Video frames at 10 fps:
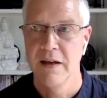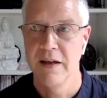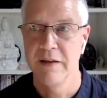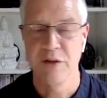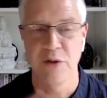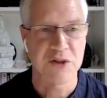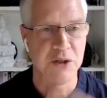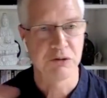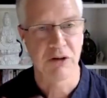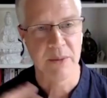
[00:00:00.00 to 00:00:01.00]
if you're not
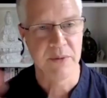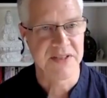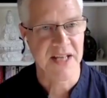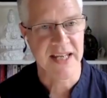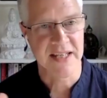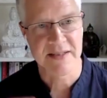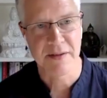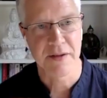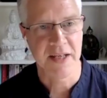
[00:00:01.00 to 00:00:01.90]
too great with dates and